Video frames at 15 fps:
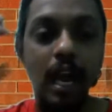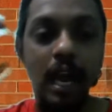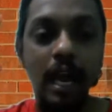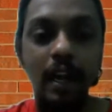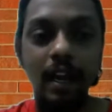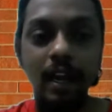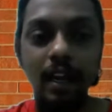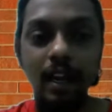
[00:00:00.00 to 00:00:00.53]

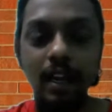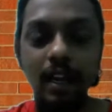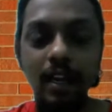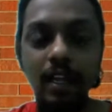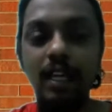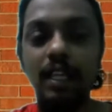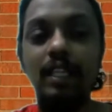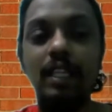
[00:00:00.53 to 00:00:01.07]
and
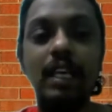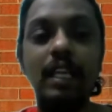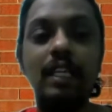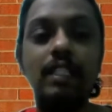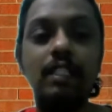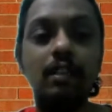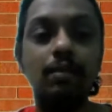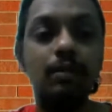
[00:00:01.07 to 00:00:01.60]
there
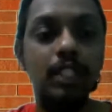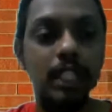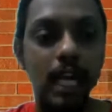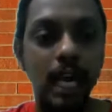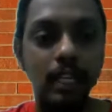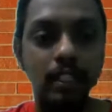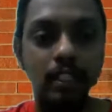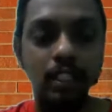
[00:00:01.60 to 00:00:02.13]
is some chat